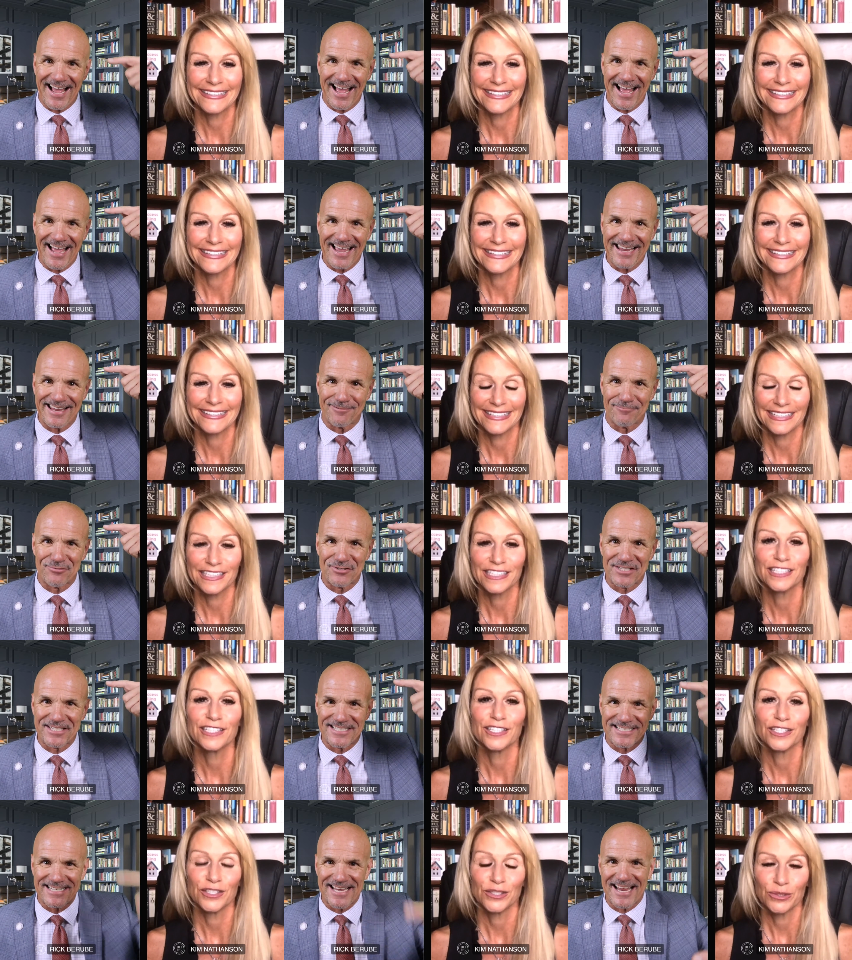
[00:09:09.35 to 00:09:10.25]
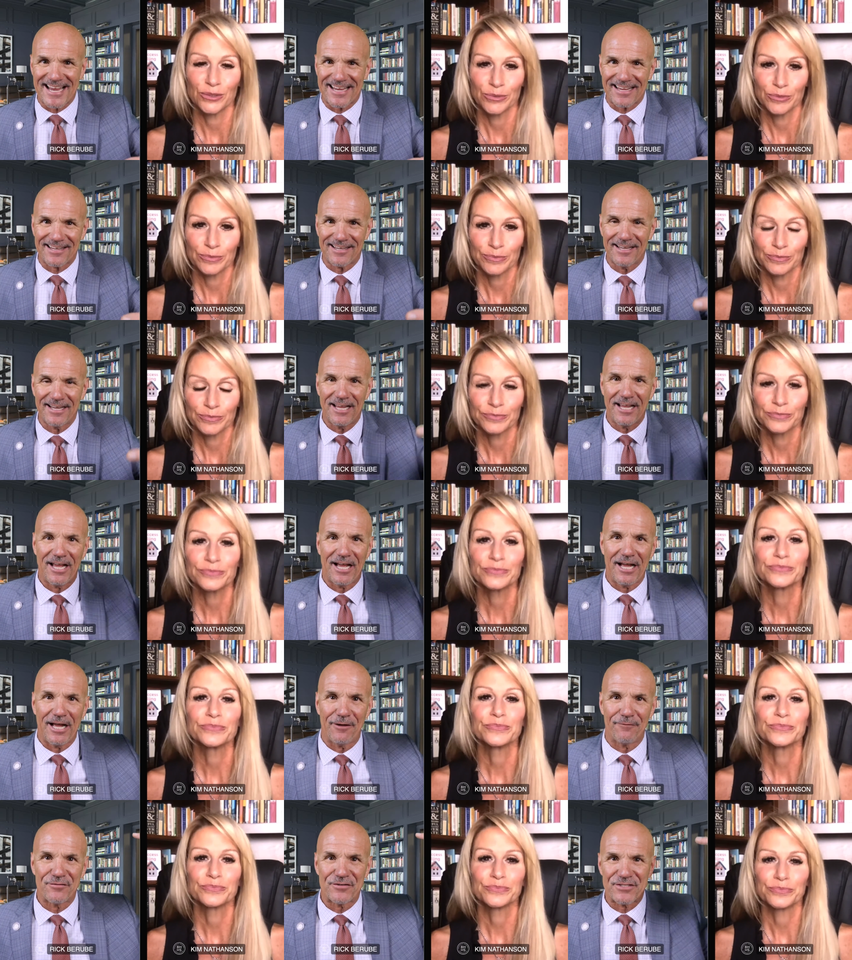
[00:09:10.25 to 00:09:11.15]
Speaker 1: I am sick
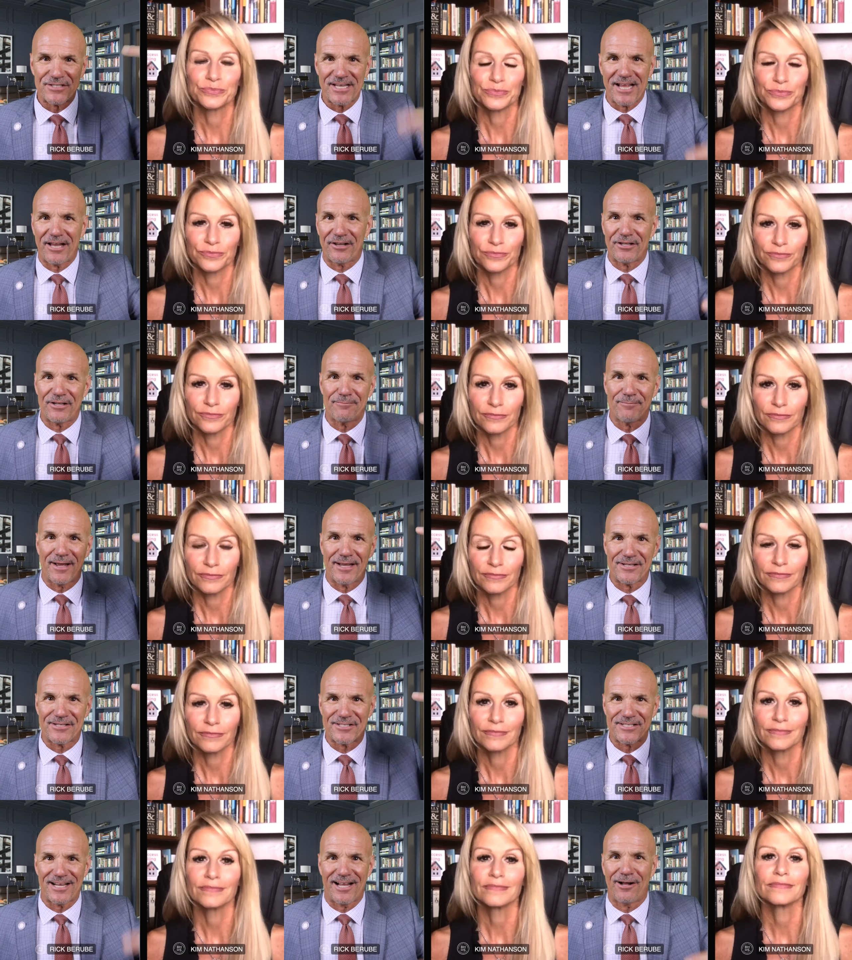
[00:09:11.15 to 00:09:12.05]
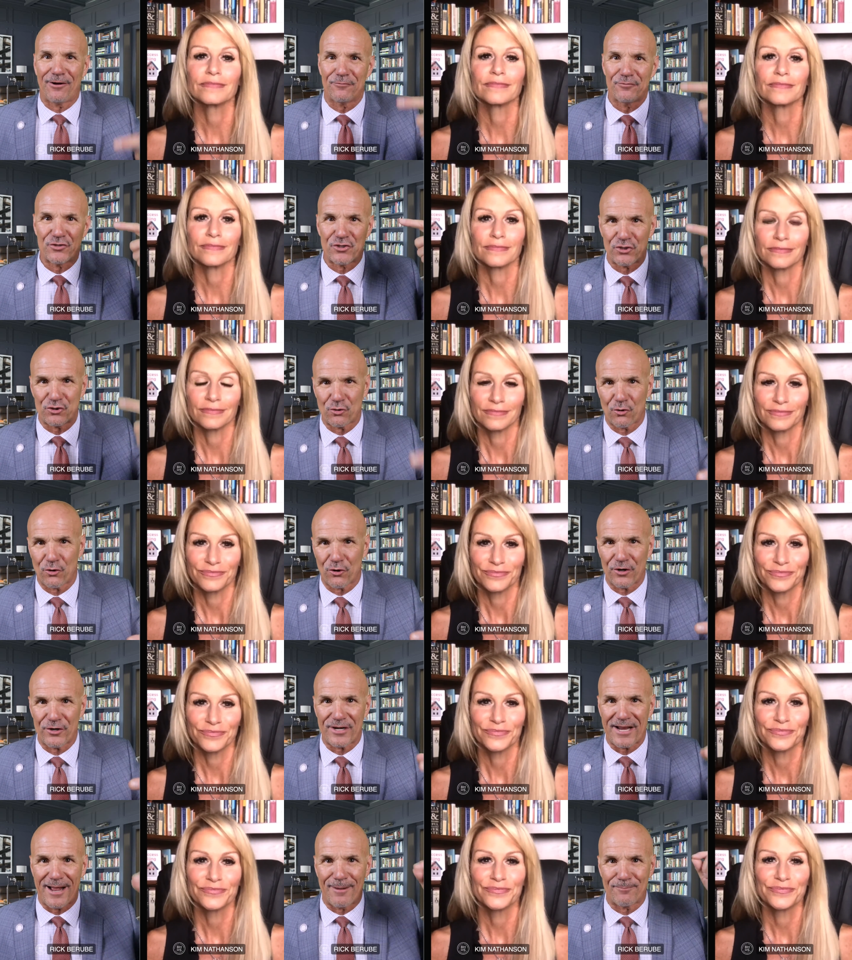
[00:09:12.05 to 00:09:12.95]
of selling myself
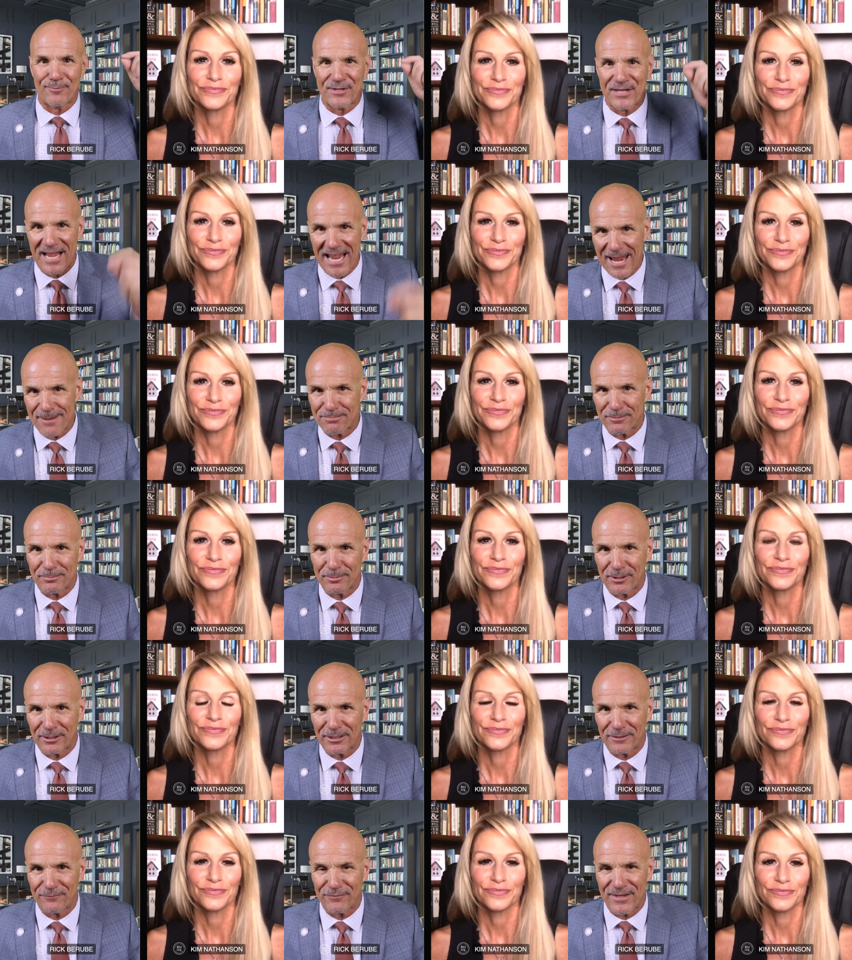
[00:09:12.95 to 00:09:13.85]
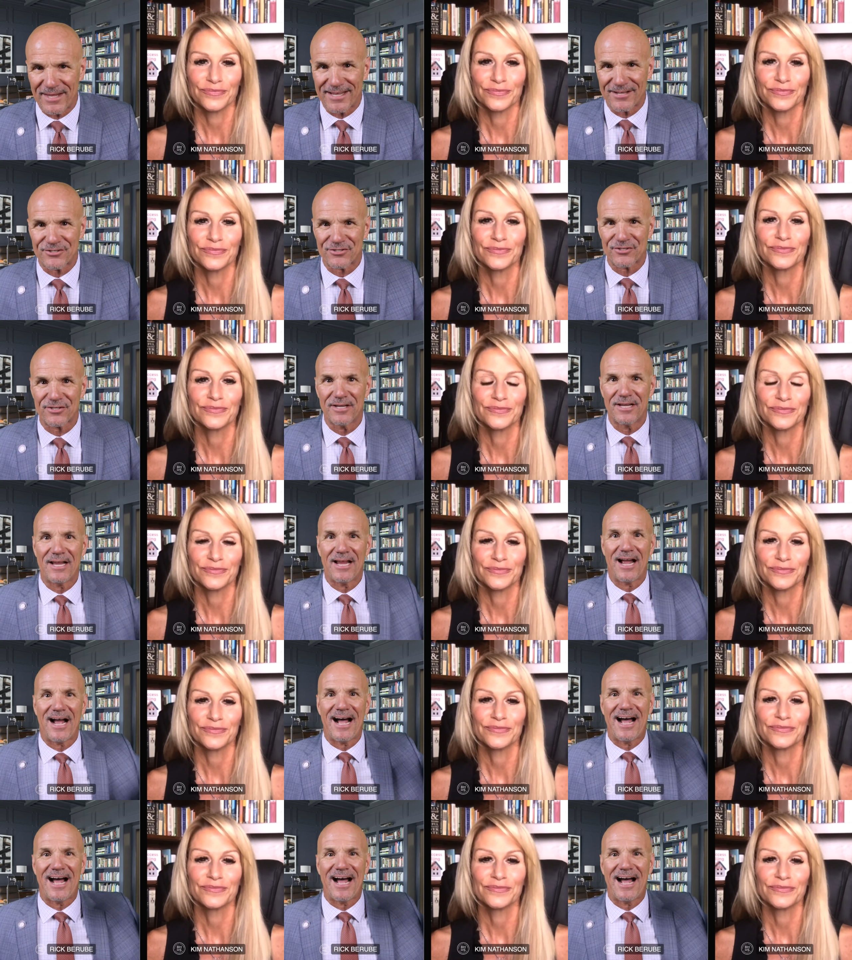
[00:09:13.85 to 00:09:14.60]
short. I'm capable of this.